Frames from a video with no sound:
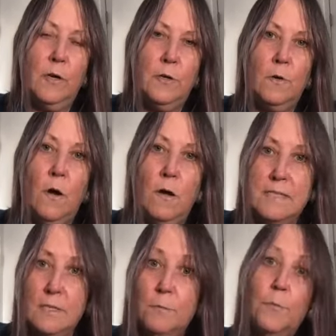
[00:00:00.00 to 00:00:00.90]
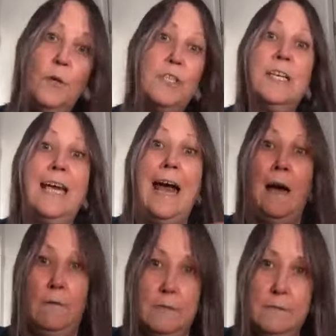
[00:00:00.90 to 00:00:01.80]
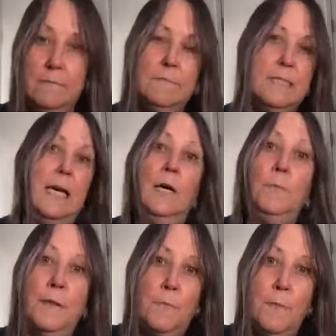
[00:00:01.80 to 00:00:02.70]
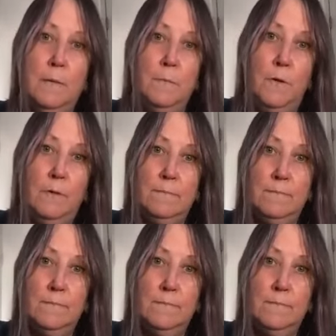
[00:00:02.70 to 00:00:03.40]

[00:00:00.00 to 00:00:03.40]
you're also pushing out to help other people.